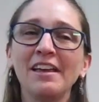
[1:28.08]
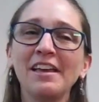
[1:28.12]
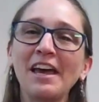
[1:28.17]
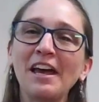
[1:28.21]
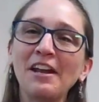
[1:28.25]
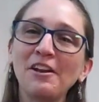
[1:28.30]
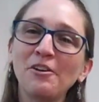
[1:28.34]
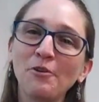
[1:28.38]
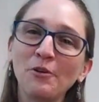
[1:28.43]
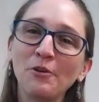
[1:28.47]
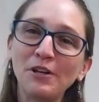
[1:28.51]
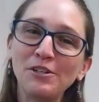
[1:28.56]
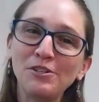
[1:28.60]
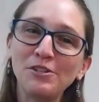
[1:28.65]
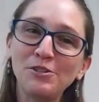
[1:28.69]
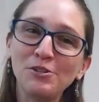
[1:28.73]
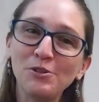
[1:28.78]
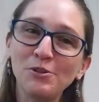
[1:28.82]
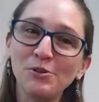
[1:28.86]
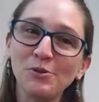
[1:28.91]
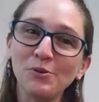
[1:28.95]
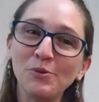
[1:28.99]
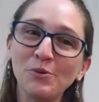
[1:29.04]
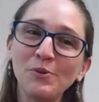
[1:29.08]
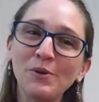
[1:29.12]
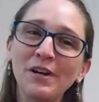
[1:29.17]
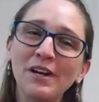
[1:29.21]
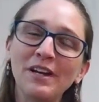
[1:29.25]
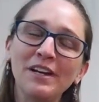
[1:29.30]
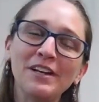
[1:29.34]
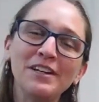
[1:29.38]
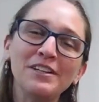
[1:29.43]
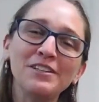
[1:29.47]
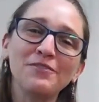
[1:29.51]
Category 2
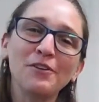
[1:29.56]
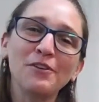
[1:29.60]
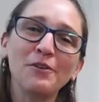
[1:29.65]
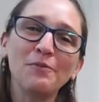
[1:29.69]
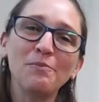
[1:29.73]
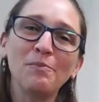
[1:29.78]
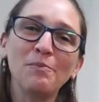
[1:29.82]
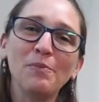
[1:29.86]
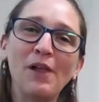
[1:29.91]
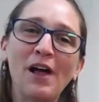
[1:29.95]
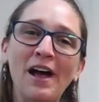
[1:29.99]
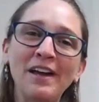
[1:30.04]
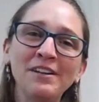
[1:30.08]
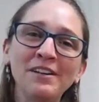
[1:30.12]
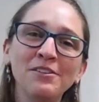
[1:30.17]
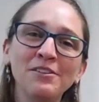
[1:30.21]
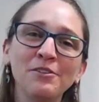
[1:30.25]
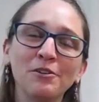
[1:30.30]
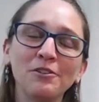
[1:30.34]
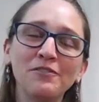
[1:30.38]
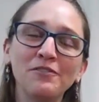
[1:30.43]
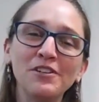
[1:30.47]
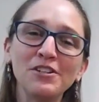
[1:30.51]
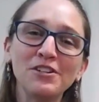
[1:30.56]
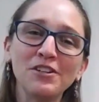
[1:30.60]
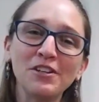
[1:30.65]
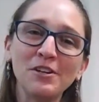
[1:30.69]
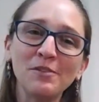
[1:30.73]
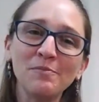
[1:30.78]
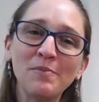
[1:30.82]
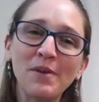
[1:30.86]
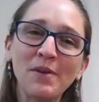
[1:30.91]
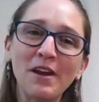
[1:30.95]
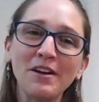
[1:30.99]
is for blind or
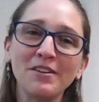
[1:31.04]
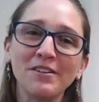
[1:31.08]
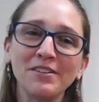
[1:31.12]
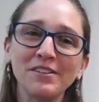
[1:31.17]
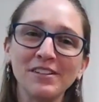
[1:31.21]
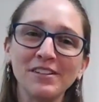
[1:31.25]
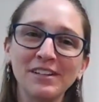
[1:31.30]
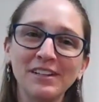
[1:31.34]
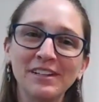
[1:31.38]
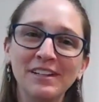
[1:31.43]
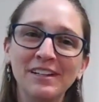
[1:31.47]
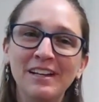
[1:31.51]
visually impaired.